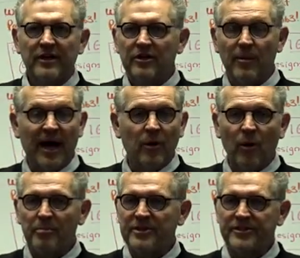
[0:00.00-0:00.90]
no matter
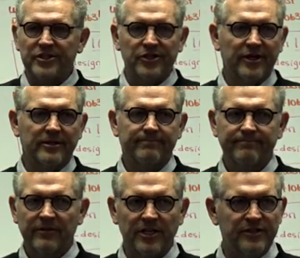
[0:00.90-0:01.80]
what business you're in
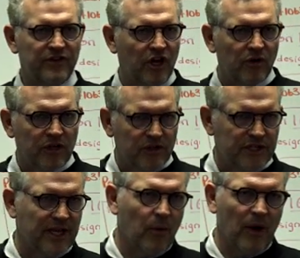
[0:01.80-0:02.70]
because if you don't, you'll just get